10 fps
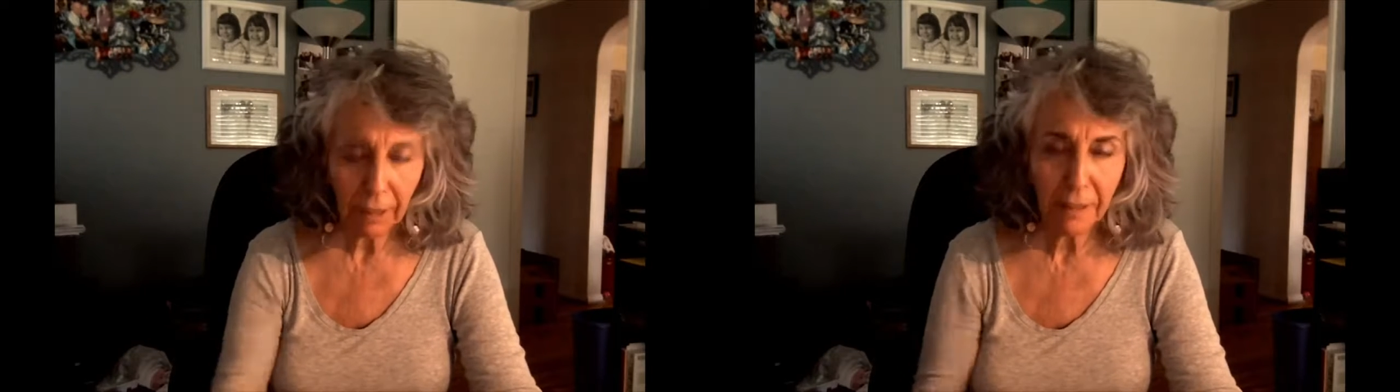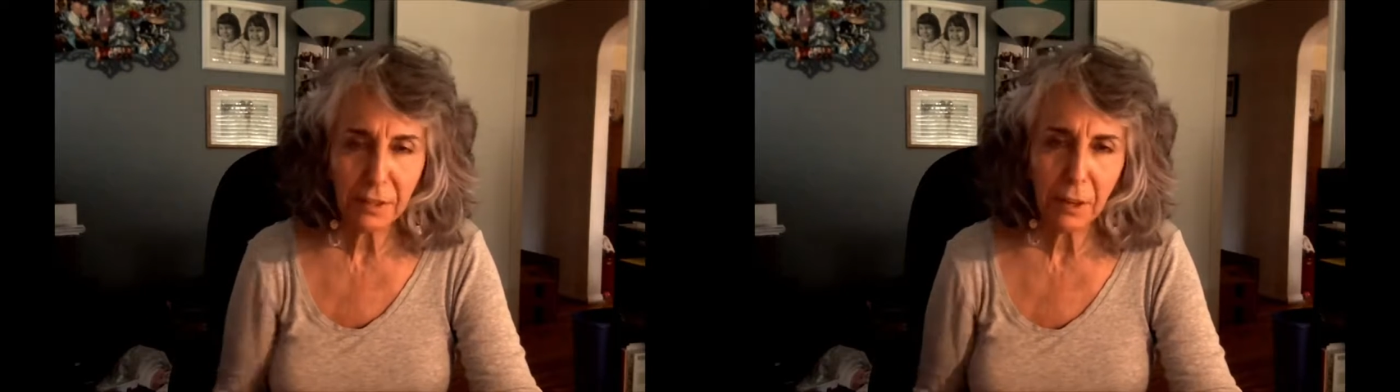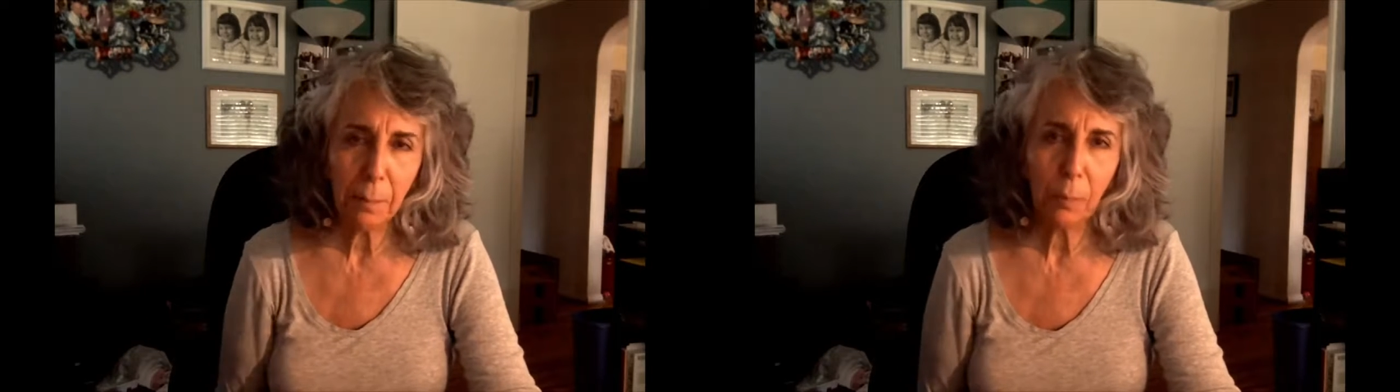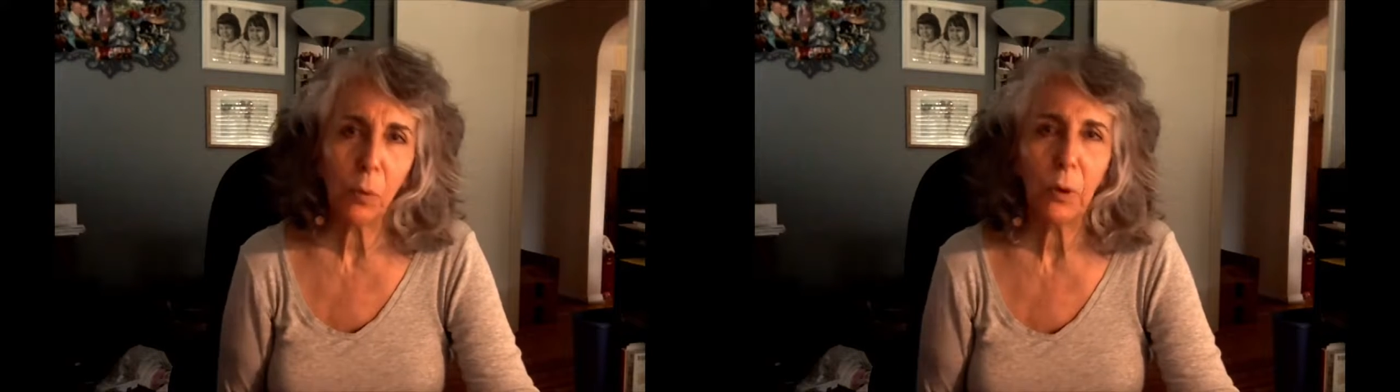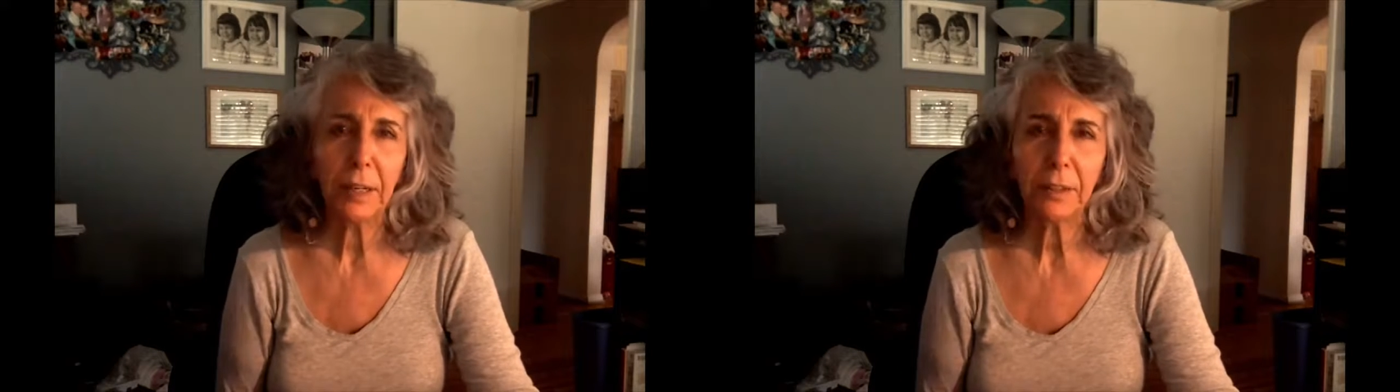At some
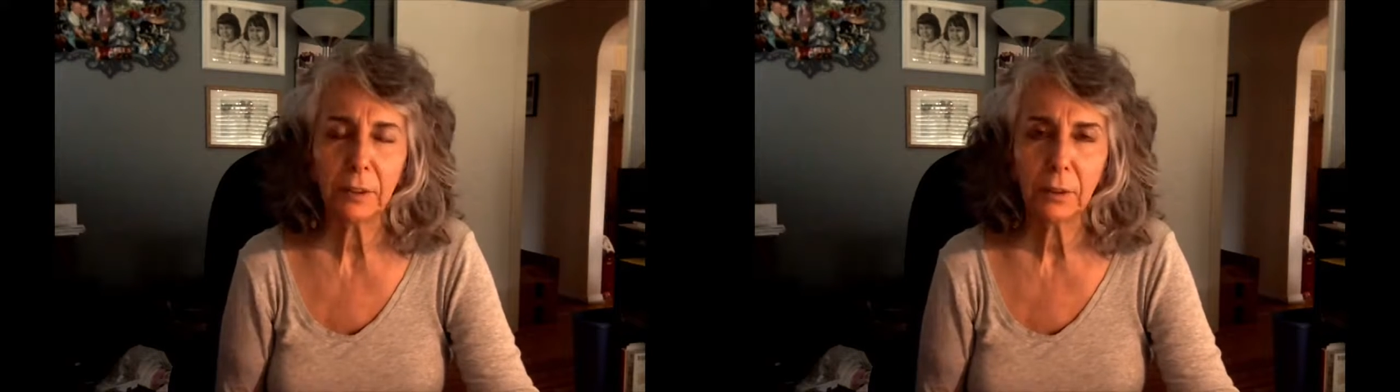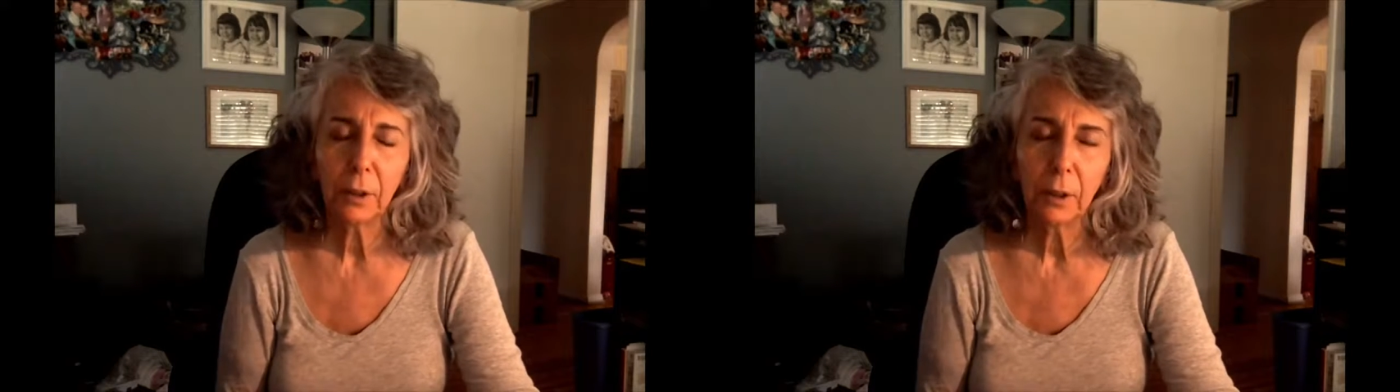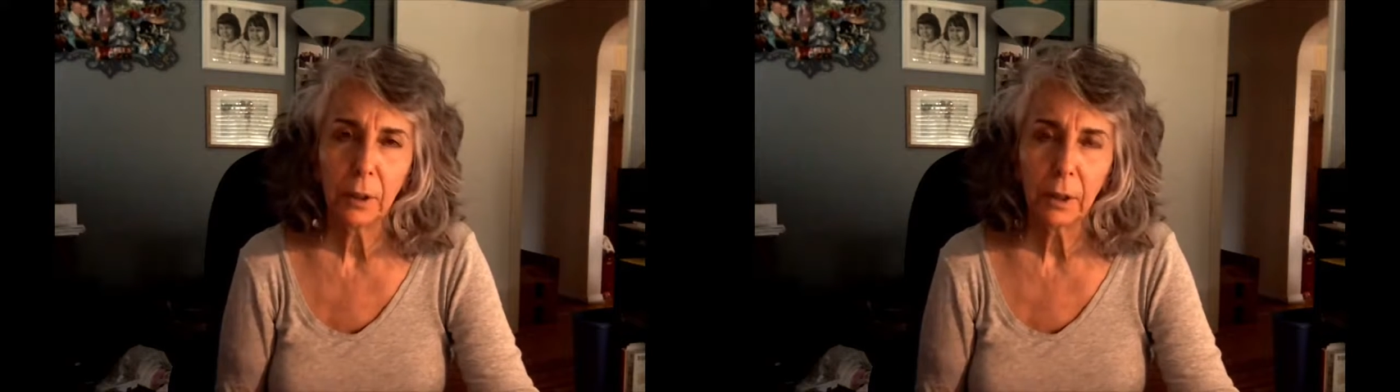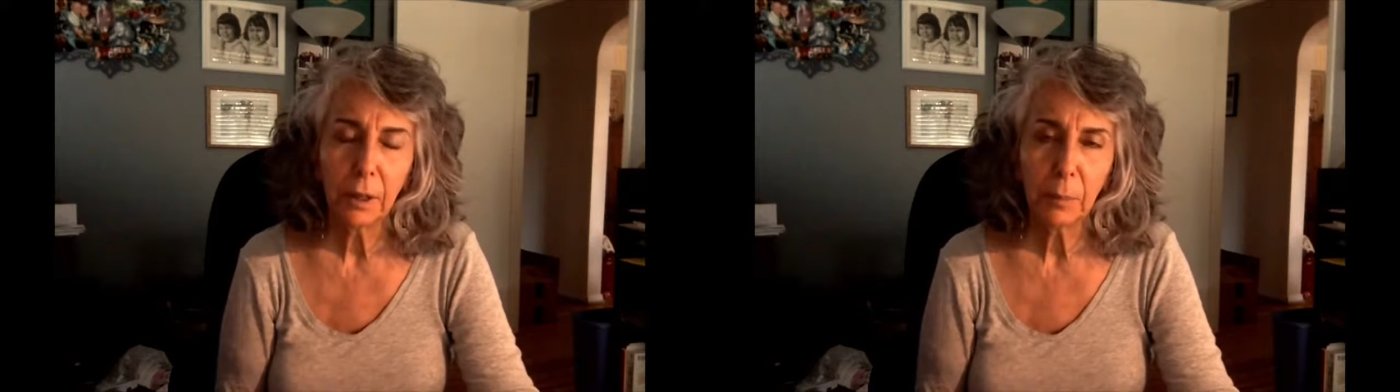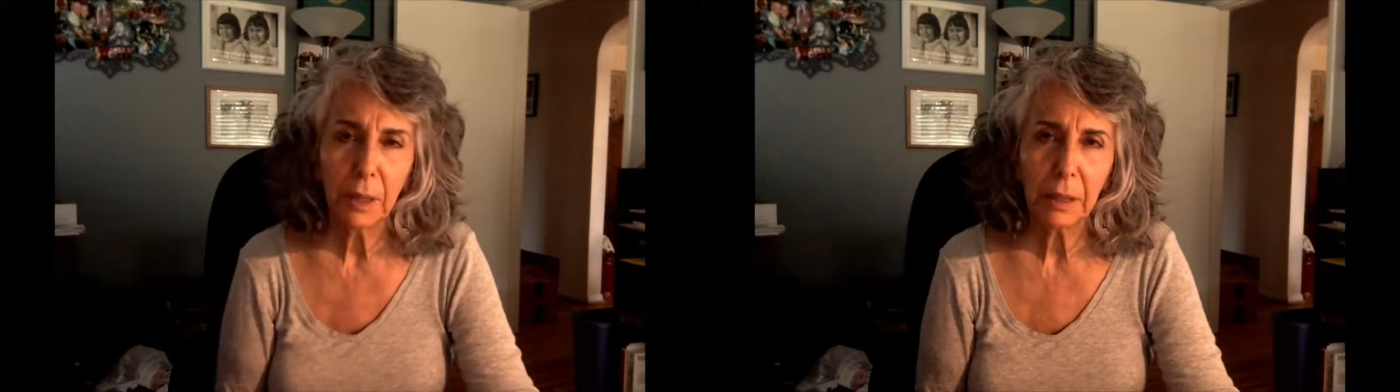point
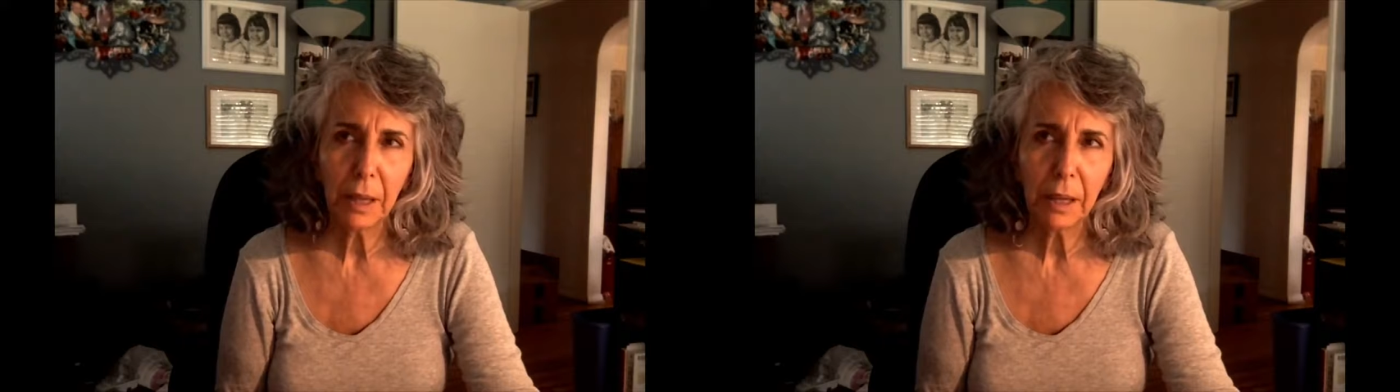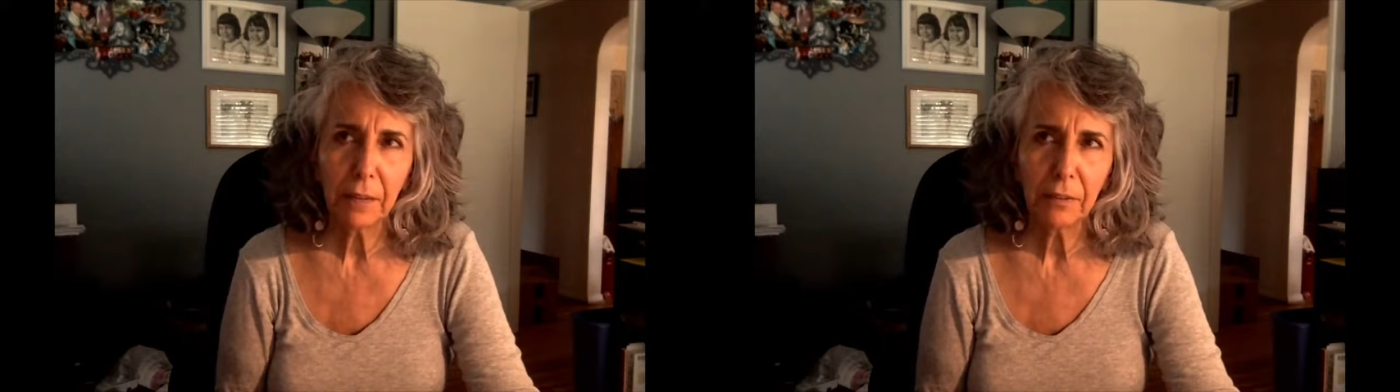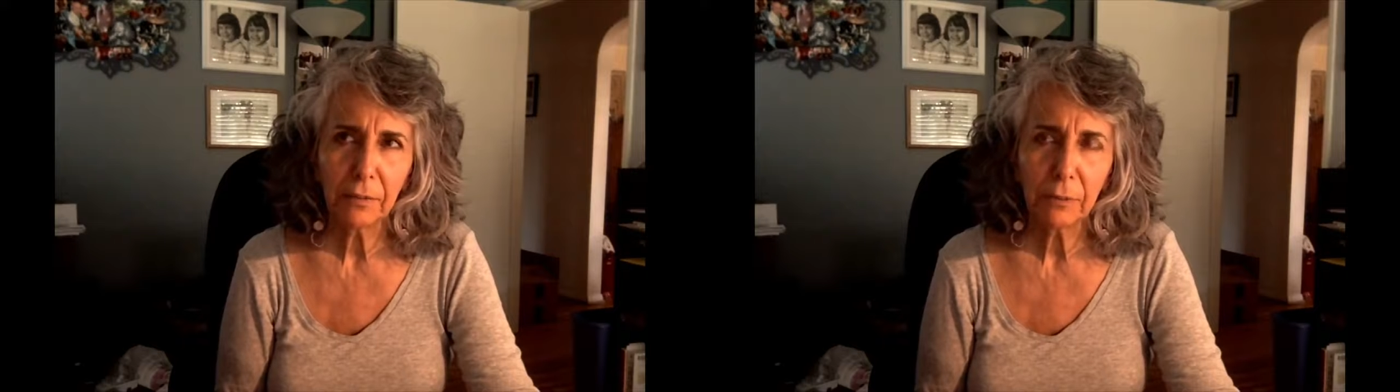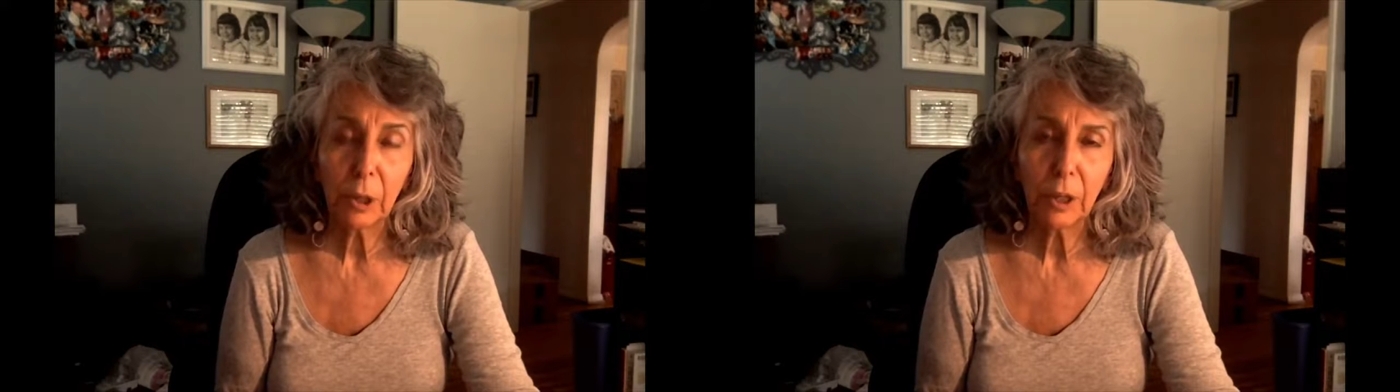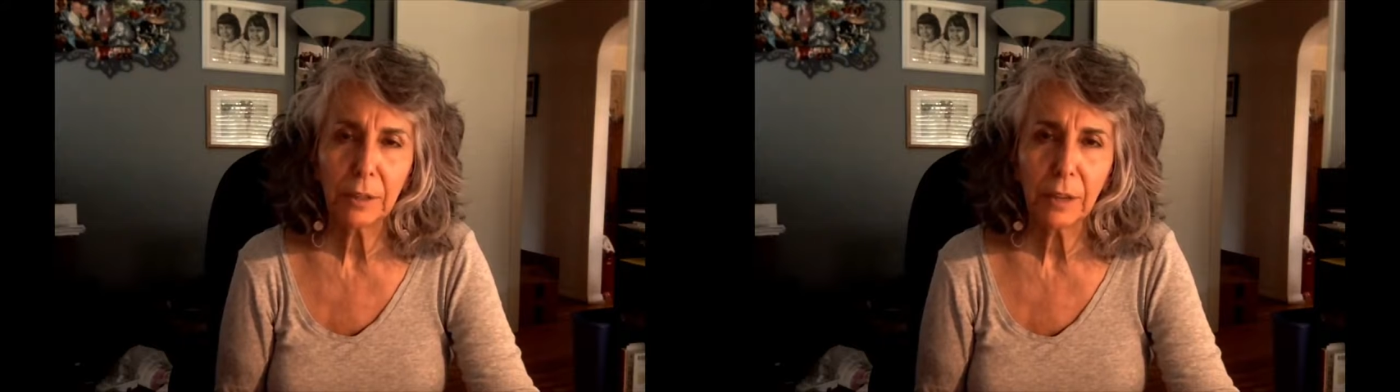in my life, a
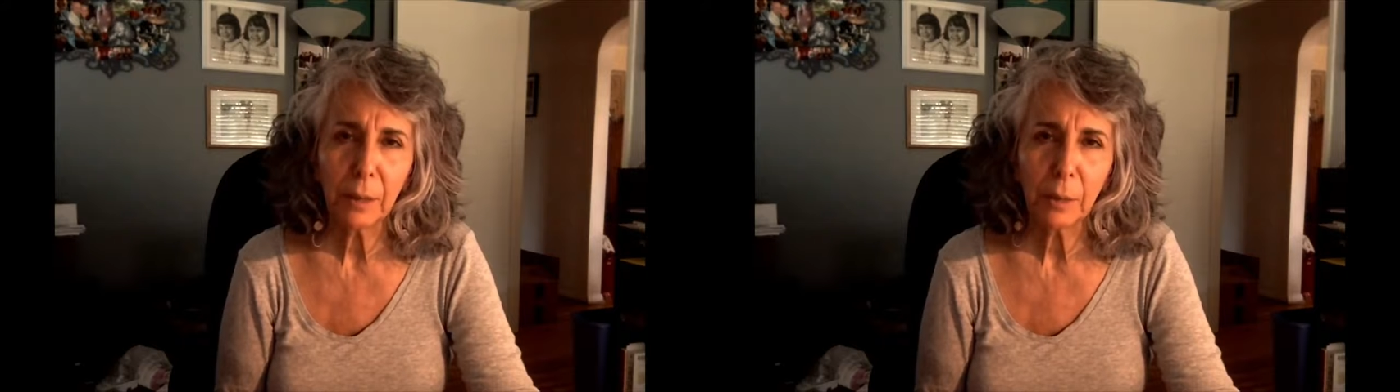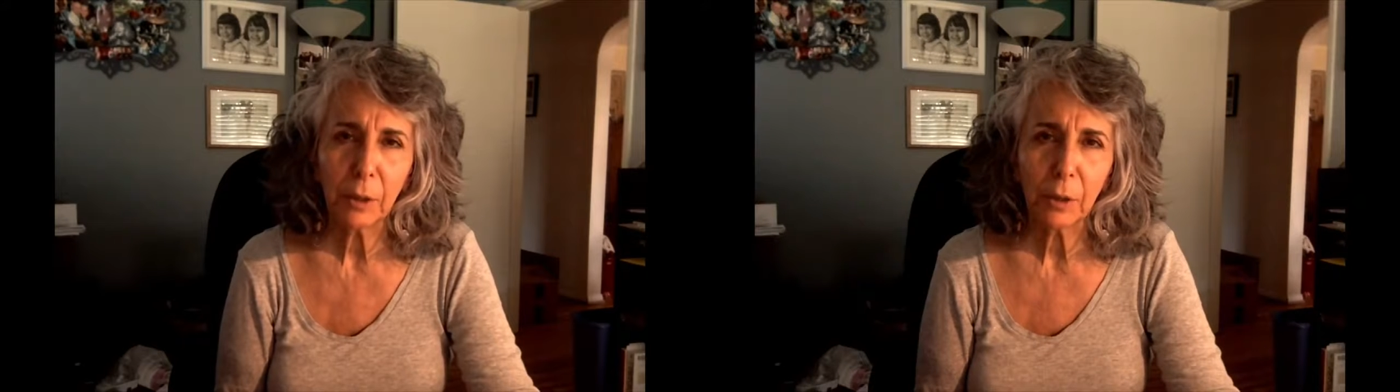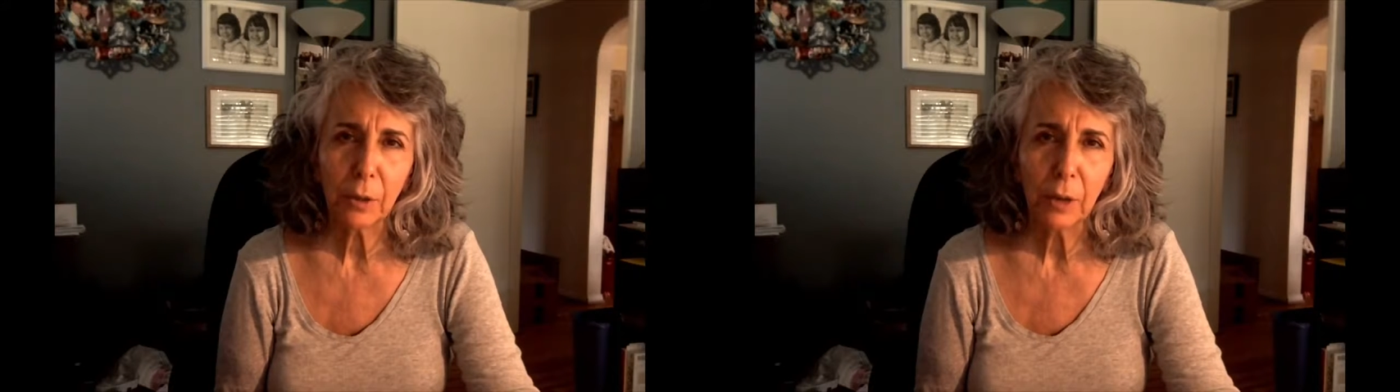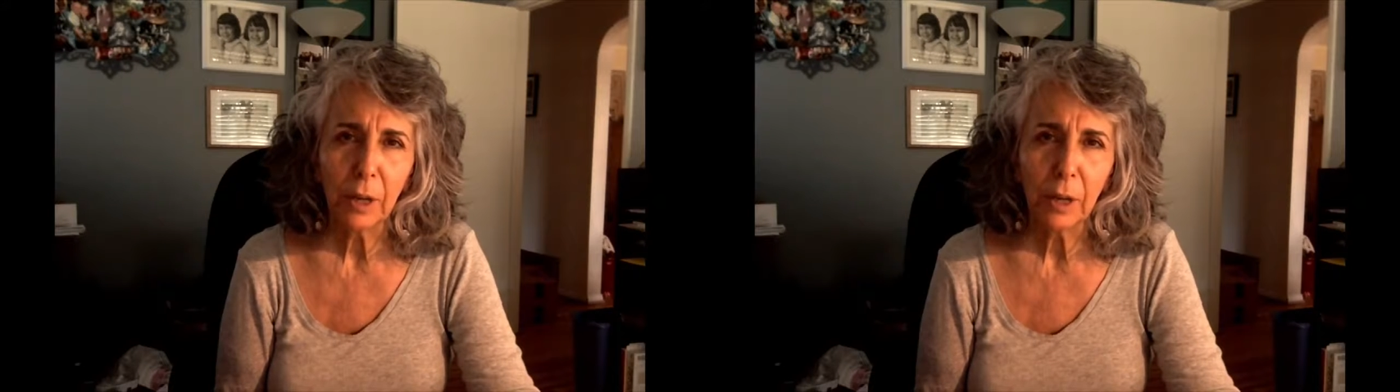long time ago,